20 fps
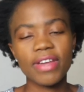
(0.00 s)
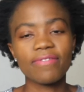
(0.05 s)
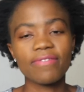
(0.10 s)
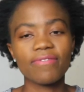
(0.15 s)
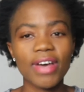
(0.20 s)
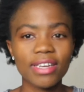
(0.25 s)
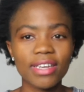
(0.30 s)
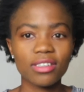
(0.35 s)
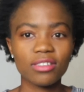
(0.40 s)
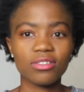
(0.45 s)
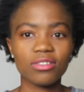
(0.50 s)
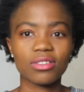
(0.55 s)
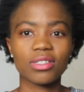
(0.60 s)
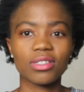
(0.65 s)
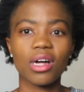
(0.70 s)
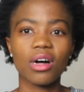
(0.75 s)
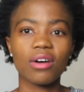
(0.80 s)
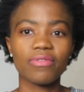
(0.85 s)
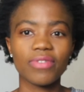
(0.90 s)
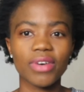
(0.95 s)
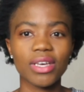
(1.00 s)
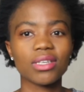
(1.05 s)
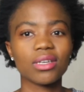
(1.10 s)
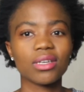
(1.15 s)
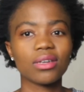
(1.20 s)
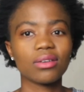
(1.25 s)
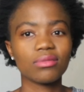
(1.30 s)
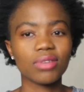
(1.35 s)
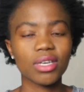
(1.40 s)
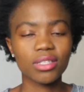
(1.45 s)
and finding yourself is
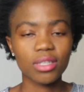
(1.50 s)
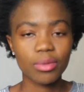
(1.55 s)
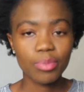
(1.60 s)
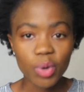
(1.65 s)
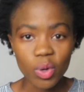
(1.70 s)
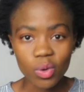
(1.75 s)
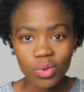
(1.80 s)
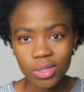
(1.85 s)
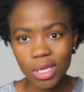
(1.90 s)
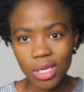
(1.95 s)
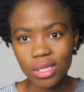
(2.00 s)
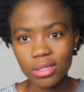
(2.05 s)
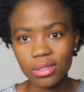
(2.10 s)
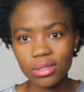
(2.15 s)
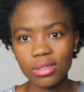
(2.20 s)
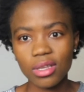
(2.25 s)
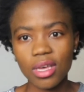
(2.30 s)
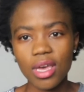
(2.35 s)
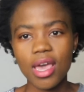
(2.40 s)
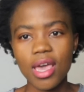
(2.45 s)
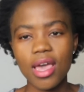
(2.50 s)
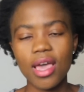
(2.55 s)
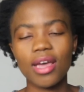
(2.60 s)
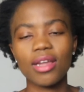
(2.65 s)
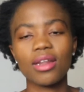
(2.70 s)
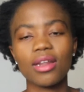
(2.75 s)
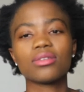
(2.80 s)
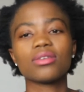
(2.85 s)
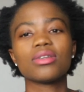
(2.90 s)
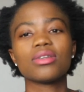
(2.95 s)
an is a process
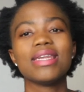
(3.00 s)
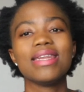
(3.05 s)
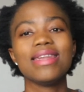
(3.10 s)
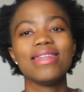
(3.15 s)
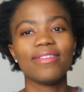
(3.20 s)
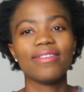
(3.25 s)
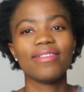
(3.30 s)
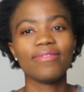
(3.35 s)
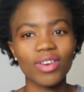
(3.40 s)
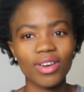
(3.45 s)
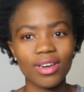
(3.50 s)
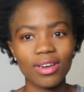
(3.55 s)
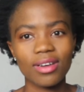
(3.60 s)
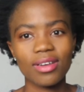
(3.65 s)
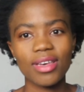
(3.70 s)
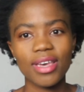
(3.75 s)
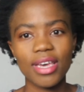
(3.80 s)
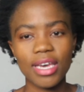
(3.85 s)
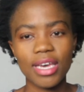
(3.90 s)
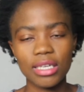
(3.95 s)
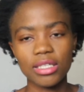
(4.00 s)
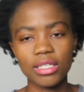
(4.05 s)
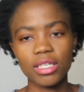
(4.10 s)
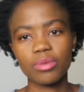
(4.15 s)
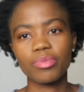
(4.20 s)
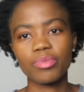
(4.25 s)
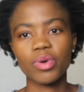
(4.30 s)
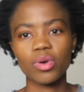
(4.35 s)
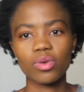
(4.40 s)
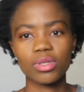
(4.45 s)
and it's a never
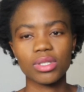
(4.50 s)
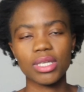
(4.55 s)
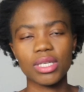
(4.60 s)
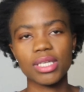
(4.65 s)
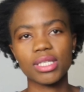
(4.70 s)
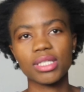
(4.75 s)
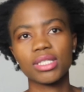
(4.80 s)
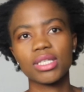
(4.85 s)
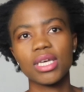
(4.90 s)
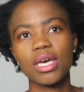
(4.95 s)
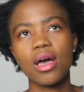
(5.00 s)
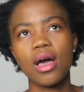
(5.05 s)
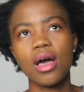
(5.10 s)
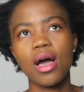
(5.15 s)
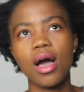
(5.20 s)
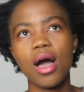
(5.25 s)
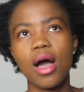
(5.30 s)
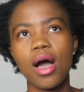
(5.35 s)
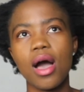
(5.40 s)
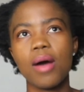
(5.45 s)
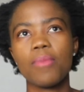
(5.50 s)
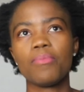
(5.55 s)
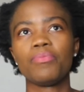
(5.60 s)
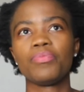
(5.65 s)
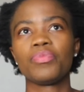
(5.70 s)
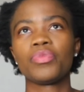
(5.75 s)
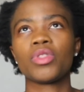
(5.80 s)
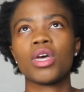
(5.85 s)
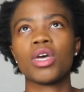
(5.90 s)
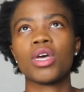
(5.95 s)
ending process
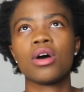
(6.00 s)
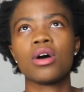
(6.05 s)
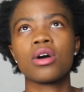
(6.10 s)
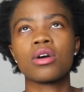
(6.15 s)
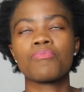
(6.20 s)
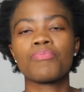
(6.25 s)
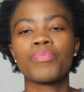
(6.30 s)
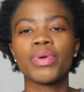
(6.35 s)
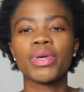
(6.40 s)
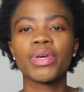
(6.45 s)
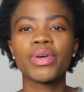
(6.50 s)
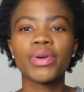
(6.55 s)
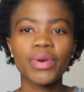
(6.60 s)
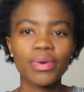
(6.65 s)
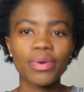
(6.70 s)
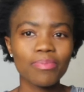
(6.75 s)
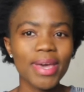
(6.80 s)
um be,